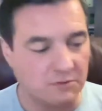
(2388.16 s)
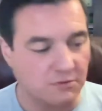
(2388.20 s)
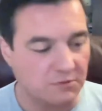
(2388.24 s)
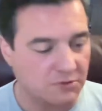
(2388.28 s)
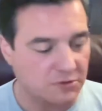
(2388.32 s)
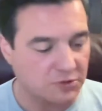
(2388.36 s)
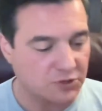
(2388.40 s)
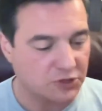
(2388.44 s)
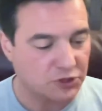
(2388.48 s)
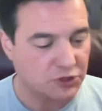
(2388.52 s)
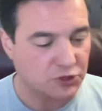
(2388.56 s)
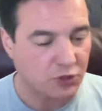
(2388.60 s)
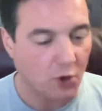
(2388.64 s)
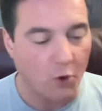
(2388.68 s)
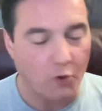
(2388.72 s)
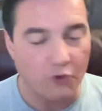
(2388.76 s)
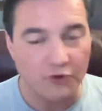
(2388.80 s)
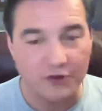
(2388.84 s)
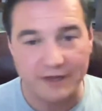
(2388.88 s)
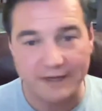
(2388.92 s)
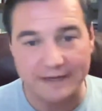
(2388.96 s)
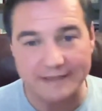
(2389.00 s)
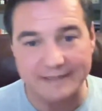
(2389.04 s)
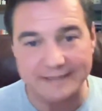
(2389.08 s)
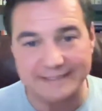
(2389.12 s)

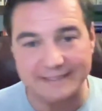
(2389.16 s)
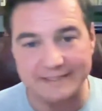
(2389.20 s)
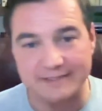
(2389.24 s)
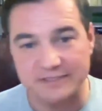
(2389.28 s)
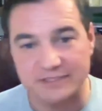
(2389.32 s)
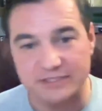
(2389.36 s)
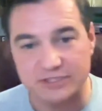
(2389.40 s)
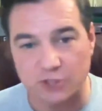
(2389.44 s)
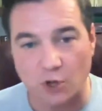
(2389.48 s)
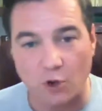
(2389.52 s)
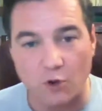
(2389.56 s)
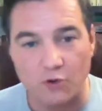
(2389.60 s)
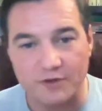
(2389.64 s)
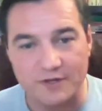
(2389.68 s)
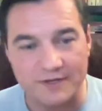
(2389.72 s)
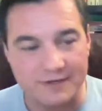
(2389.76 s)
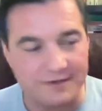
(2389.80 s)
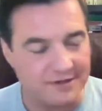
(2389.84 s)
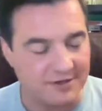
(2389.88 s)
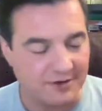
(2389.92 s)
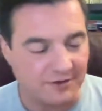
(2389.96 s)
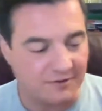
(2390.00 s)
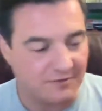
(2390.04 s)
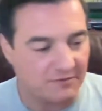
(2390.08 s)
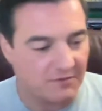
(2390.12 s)
scolded,
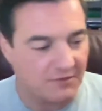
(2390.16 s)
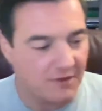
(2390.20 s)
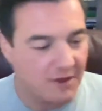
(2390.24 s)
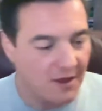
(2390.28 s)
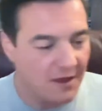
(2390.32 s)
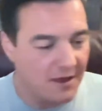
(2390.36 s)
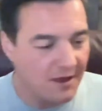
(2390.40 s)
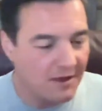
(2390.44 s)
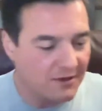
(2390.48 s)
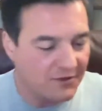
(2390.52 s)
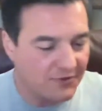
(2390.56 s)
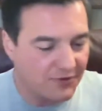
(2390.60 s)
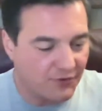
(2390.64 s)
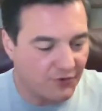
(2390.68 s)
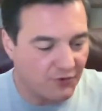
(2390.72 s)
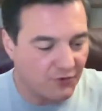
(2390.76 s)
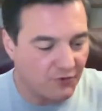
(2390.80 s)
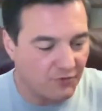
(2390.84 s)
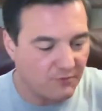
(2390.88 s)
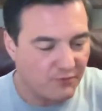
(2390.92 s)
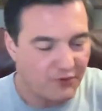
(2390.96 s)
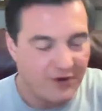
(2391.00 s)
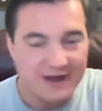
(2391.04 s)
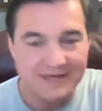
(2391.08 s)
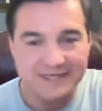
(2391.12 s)

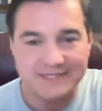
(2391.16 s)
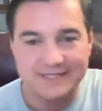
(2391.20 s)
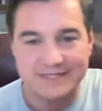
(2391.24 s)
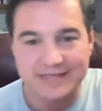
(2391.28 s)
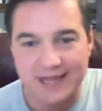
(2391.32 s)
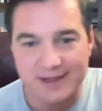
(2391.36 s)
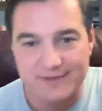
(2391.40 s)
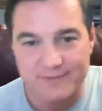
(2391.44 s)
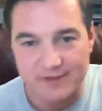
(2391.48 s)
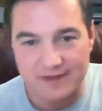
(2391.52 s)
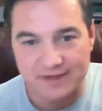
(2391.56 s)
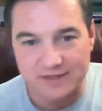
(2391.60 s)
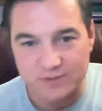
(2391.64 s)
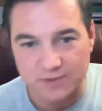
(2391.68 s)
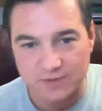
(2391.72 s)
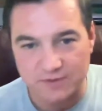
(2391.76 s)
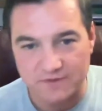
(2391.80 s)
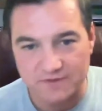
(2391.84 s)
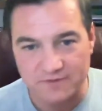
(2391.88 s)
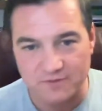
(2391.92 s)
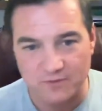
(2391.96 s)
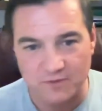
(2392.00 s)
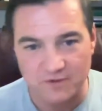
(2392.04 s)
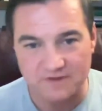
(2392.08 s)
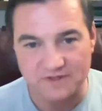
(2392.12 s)
through press statements
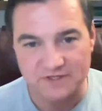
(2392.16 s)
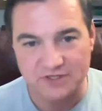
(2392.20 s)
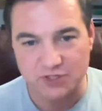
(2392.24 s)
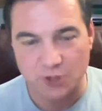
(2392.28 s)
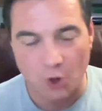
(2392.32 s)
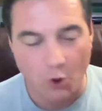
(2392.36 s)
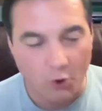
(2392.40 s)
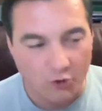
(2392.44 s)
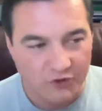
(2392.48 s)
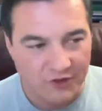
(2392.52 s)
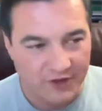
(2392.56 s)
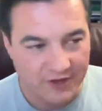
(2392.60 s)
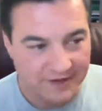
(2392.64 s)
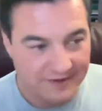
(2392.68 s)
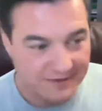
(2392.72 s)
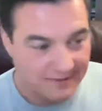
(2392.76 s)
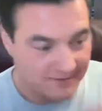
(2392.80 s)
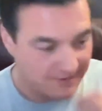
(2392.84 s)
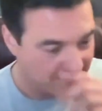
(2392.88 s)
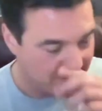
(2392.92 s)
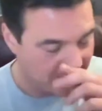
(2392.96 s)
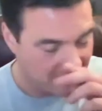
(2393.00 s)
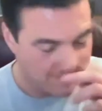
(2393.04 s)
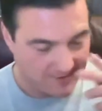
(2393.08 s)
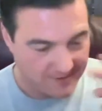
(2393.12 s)
with scolding
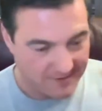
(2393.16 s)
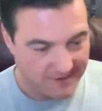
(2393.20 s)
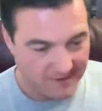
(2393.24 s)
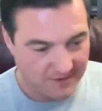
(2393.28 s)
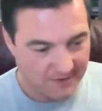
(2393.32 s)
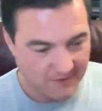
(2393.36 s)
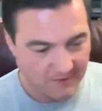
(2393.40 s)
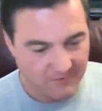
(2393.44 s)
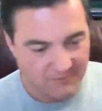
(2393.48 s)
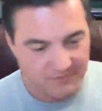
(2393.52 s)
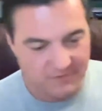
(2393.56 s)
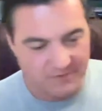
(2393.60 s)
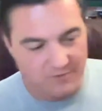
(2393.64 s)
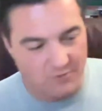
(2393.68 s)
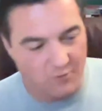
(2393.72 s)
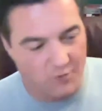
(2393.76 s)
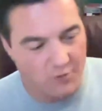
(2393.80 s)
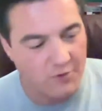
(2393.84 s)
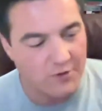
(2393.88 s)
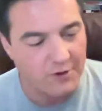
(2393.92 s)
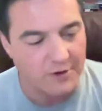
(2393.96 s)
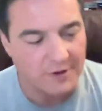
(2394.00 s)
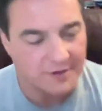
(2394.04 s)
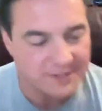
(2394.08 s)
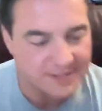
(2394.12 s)
in,
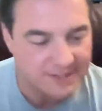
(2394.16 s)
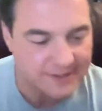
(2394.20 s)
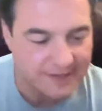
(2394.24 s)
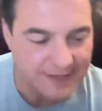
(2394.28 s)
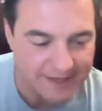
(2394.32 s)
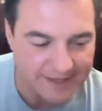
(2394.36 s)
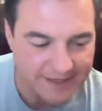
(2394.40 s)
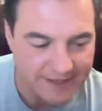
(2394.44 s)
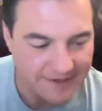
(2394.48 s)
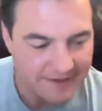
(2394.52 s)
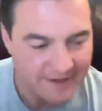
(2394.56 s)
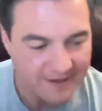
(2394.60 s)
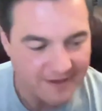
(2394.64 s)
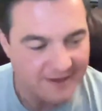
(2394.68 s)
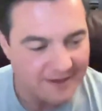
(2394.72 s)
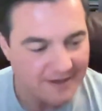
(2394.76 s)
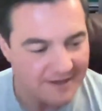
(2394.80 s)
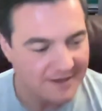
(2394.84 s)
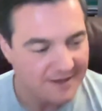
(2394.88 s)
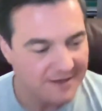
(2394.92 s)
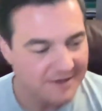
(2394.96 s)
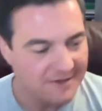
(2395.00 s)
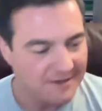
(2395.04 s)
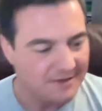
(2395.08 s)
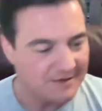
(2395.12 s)
words. Like,
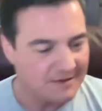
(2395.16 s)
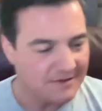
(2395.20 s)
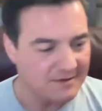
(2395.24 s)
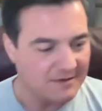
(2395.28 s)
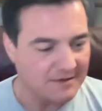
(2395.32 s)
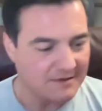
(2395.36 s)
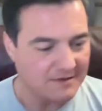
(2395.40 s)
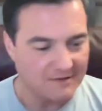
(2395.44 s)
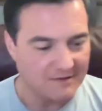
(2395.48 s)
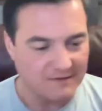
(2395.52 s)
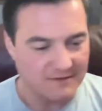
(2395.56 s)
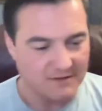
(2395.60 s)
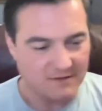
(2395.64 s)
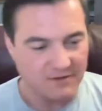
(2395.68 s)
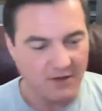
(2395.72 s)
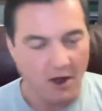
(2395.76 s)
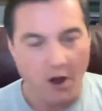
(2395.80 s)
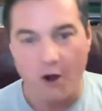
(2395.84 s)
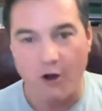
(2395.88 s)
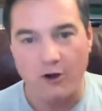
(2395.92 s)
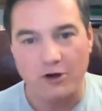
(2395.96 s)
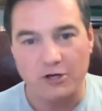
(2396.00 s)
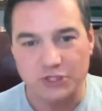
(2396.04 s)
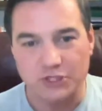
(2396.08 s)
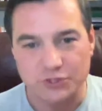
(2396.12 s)

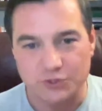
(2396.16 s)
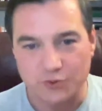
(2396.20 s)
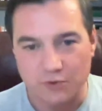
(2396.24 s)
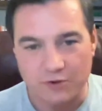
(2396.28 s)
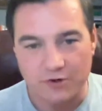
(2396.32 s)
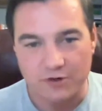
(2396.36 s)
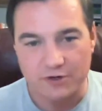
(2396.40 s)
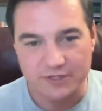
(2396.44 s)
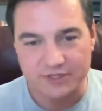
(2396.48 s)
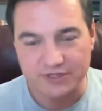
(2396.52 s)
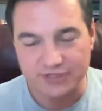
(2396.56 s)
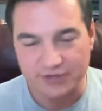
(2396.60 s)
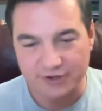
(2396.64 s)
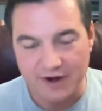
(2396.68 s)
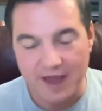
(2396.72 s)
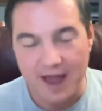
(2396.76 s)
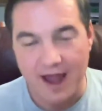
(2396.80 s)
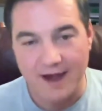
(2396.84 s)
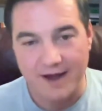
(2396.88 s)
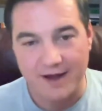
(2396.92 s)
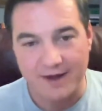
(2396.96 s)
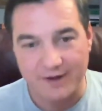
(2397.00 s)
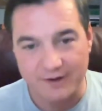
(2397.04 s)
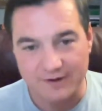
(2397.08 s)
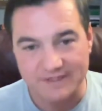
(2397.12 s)
harsh words are
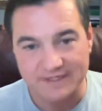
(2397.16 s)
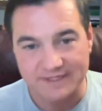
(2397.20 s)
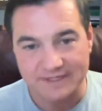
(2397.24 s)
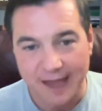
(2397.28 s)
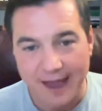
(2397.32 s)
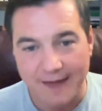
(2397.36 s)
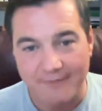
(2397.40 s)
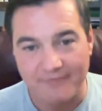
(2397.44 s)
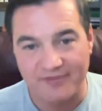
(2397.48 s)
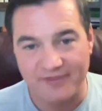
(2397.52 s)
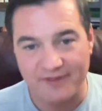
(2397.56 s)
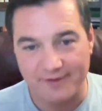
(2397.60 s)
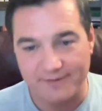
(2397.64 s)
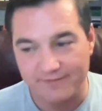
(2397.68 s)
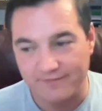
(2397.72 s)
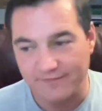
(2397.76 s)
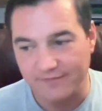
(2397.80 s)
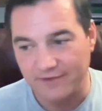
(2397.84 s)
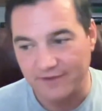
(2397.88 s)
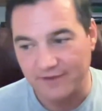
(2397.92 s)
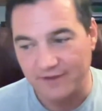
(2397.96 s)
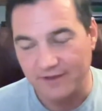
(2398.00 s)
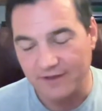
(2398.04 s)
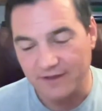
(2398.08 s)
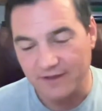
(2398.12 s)
not going to stop them.
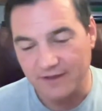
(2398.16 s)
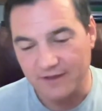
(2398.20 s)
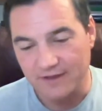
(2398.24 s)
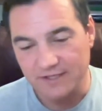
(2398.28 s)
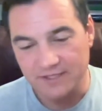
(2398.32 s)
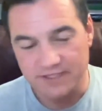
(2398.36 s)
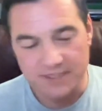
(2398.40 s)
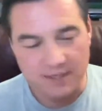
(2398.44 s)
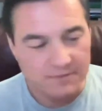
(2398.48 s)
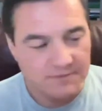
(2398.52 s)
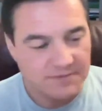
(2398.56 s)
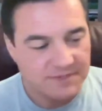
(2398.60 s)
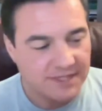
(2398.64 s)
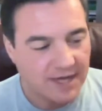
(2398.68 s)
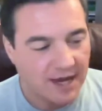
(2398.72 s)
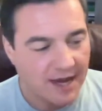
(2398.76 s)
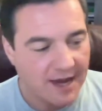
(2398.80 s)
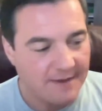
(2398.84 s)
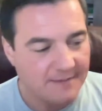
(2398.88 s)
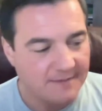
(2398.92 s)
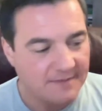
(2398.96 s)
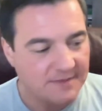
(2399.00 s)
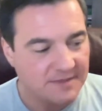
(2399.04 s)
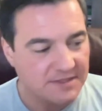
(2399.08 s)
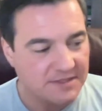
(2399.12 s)

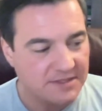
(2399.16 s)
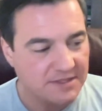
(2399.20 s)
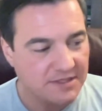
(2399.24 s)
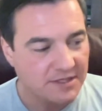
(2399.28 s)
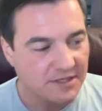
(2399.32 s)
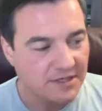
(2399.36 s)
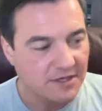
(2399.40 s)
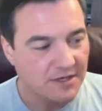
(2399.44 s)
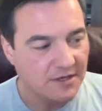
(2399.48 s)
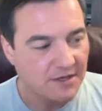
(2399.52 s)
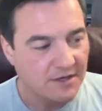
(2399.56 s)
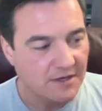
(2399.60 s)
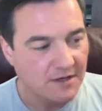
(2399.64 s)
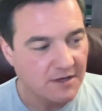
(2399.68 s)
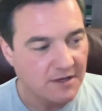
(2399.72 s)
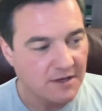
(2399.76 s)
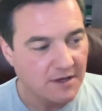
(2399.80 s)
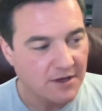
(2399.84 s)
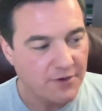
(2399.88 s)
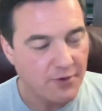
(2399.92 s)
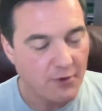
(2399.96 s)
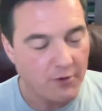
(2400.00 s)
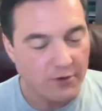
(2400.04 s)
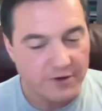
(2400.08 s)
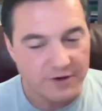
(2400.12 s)
Sometimes
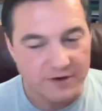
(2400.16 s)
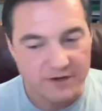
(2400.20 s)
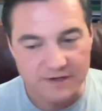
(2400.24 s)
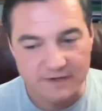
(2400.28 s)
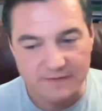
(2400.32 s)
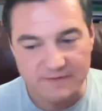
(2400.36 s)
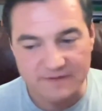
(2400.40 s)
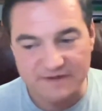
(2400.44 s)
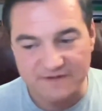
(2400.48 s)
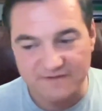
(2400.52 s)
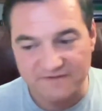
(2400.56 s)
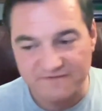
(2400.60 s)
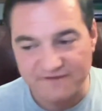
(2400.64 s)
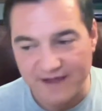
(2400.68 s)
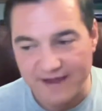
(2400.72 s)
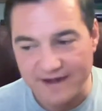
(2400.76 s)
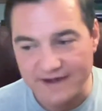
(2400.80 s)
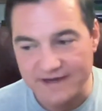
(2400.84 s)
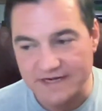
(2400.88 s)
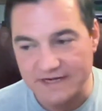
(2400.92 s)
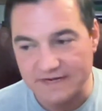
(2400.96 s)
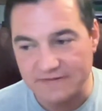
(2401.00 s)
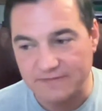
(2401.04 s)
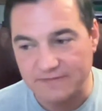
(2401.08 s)
in order to defend and